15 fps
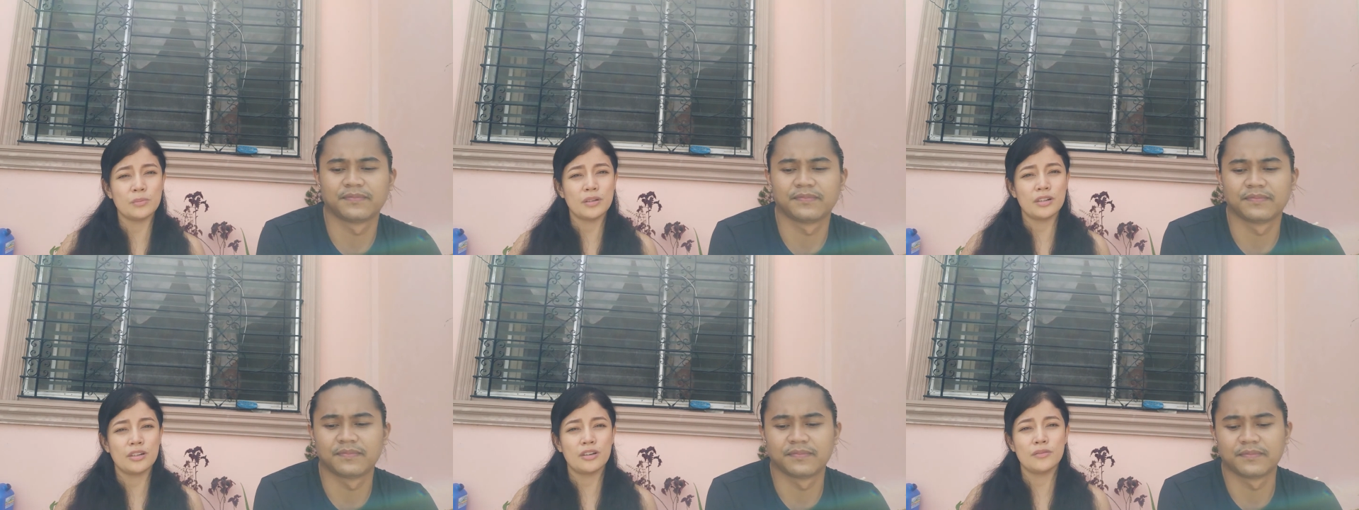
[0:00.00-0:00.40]

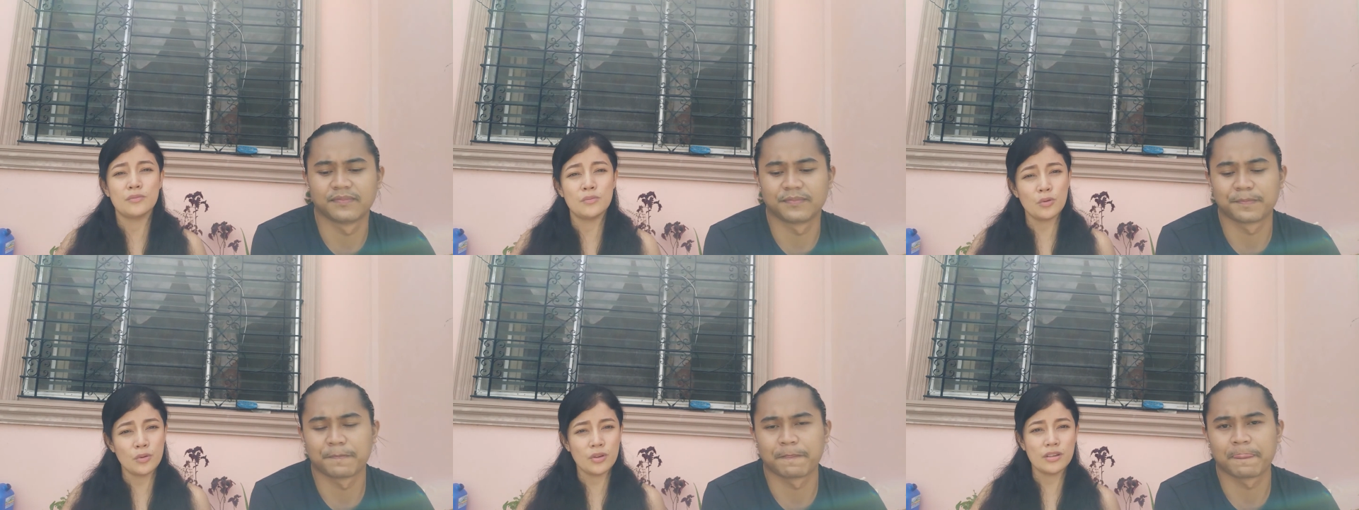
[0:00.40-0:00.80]
Speaker 1: bit of
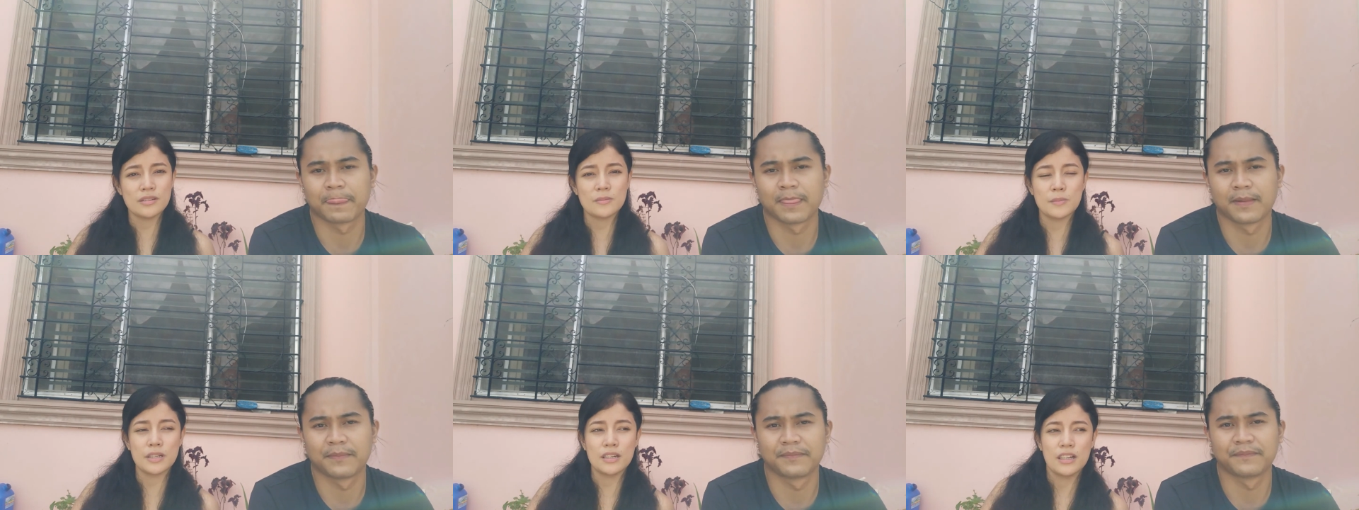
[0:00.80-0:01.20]
noise,
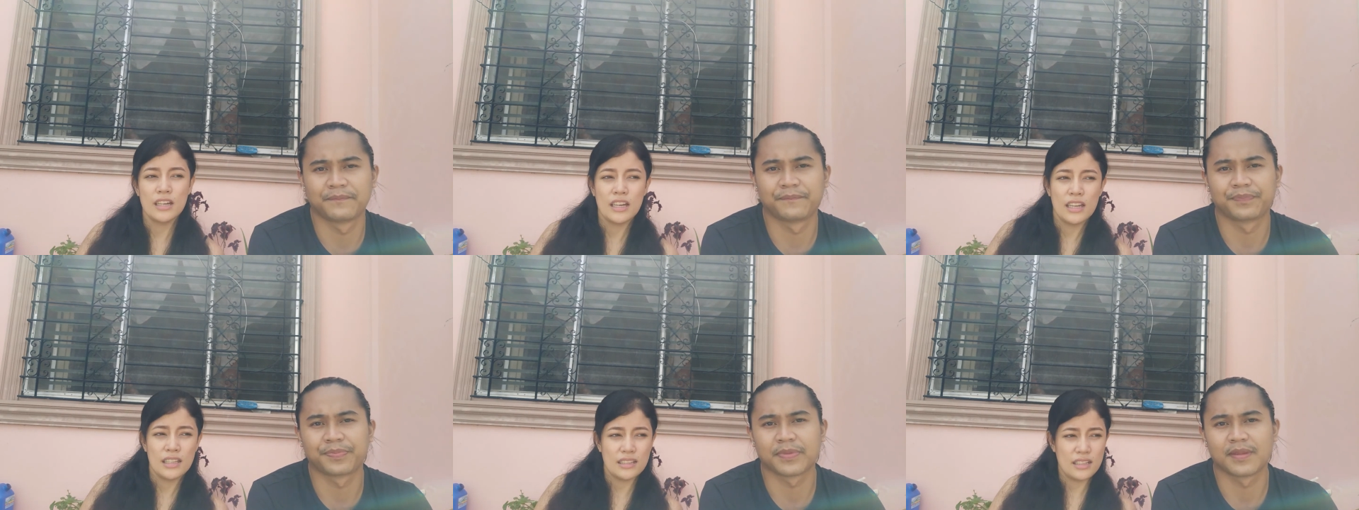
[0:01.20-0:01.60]
but
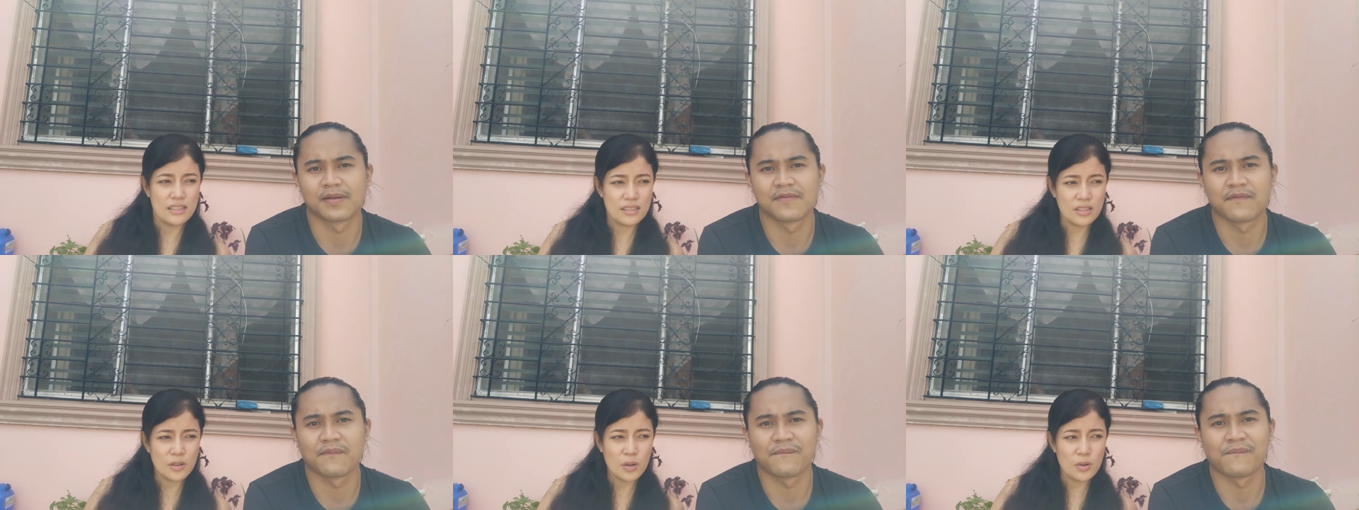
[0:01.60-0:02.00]
that's
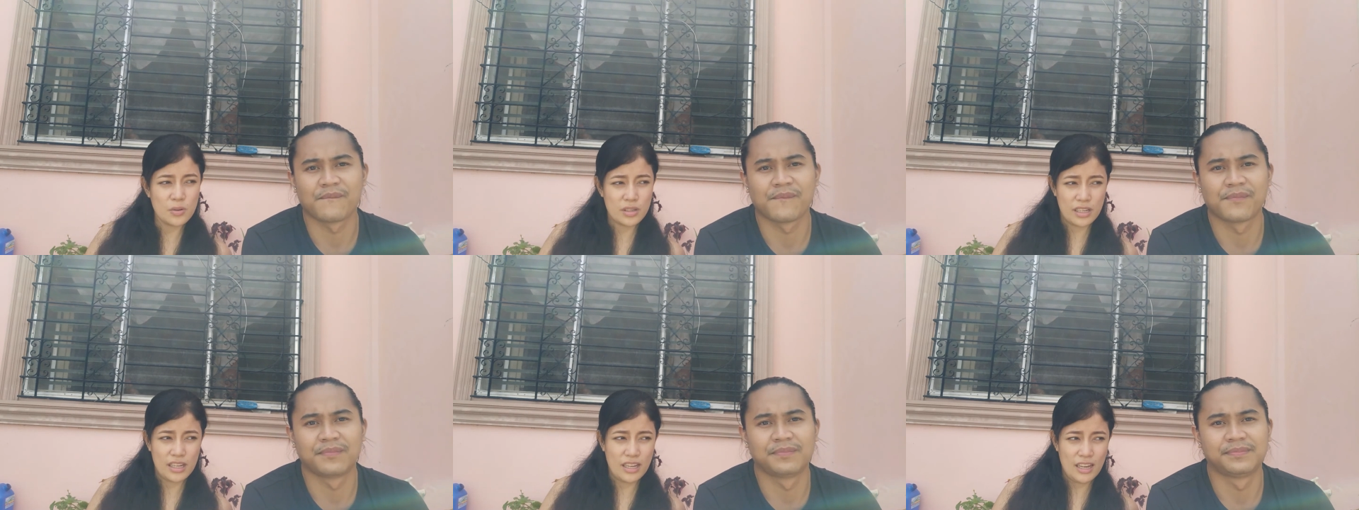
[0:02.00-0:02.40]
still
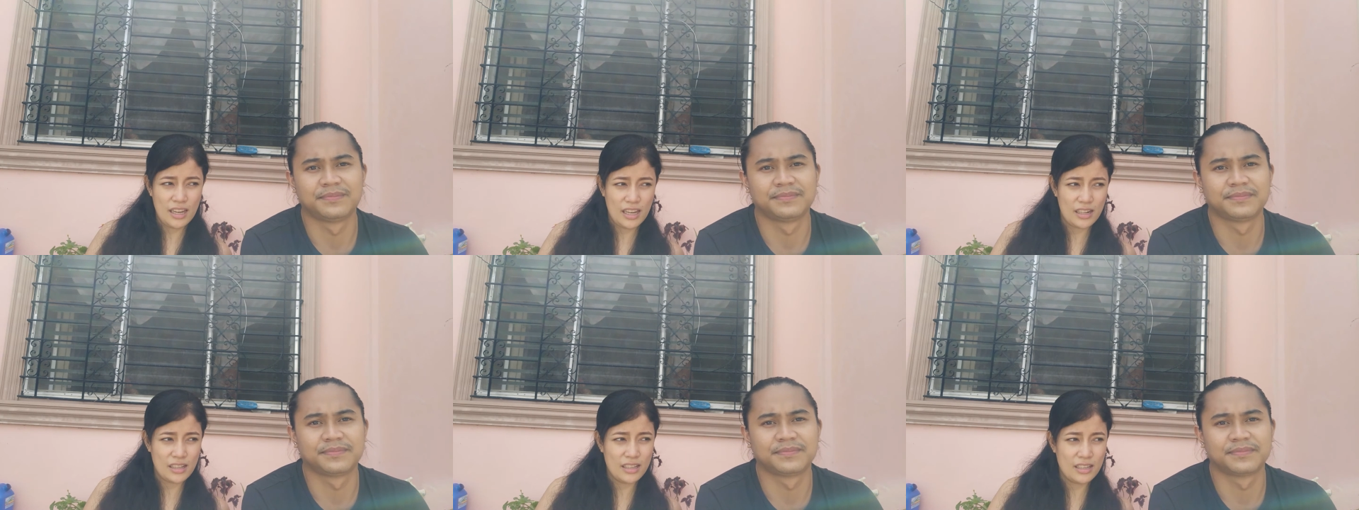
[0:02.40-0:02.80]
okay.
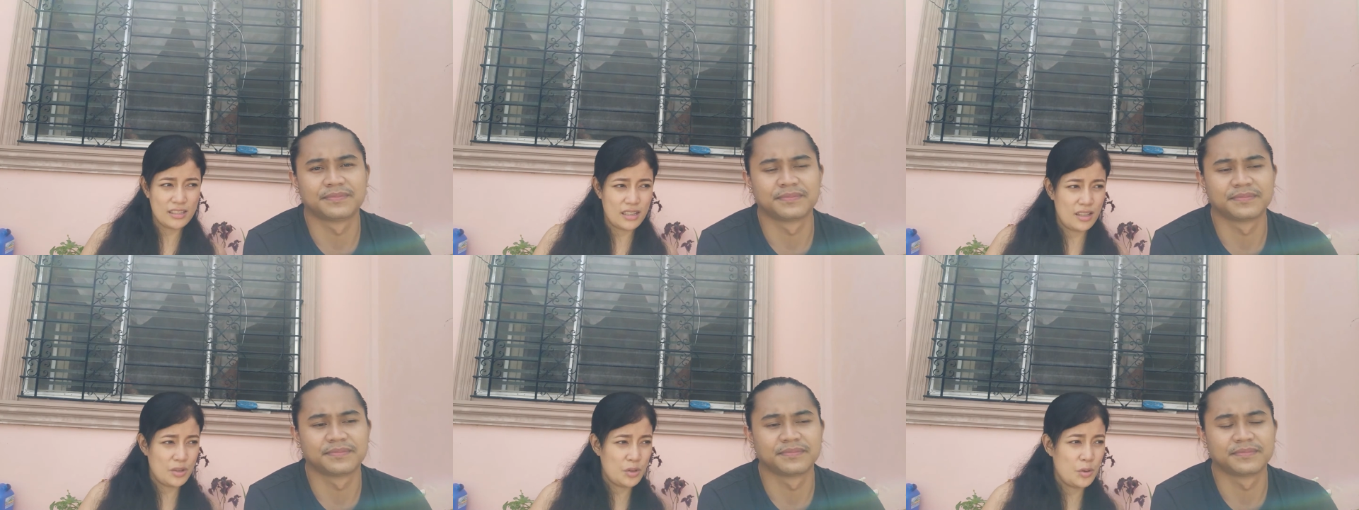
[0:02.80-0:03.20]
At least
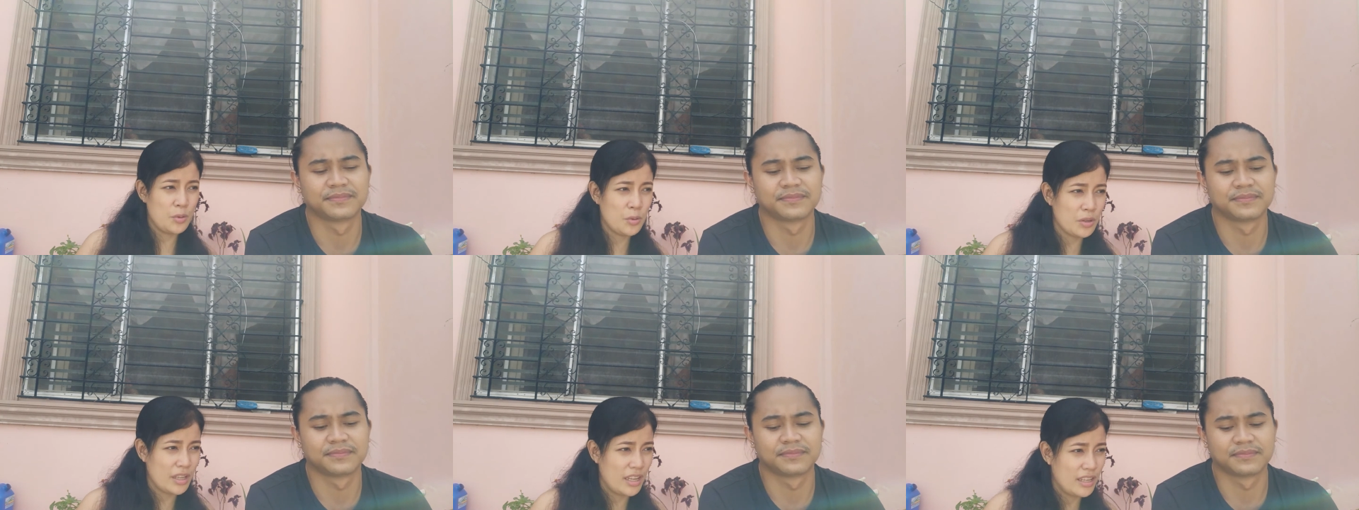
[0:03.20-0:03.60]
you
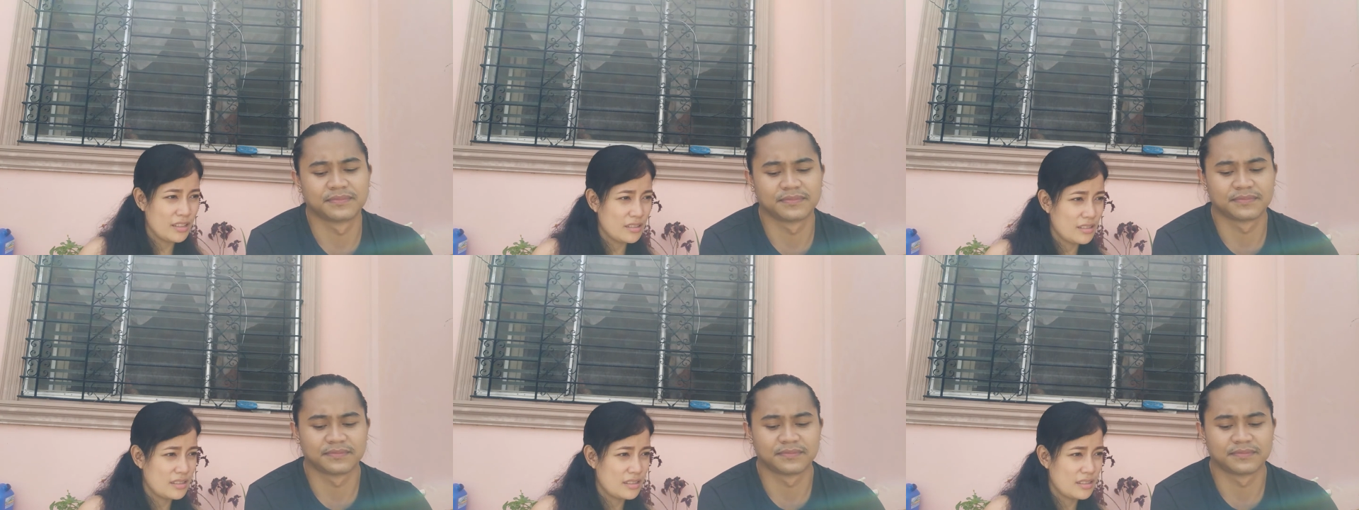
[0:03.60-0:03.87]
can't